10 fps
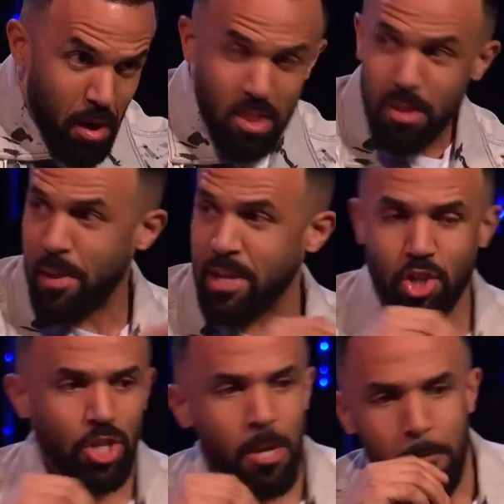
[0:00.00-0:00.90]
behind the
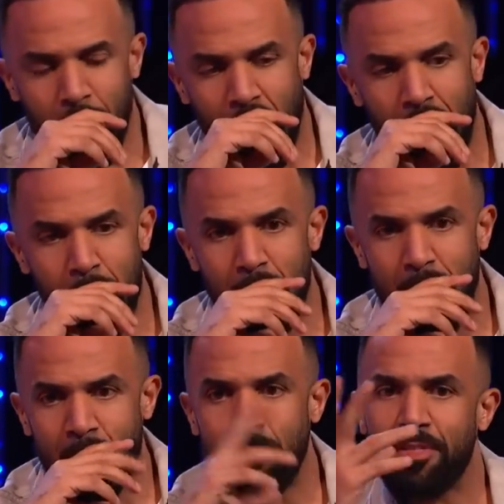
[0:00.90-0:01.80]
bench, um,
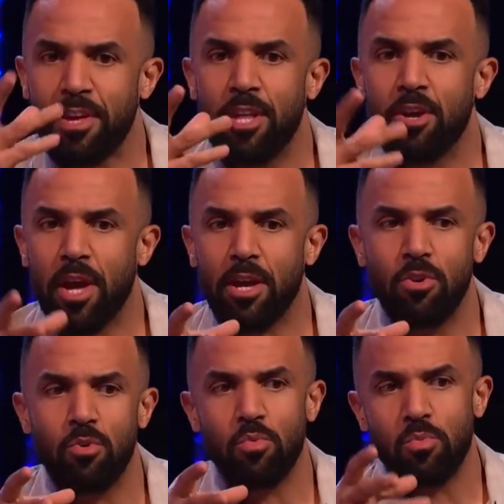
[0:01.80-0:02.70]
and I'm not thinking, okay,
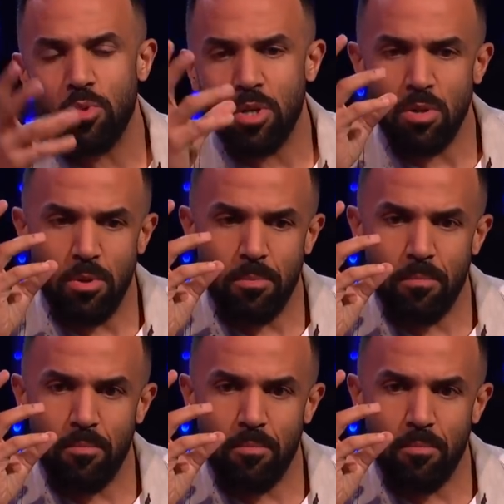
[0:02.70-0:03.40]
cool. Well,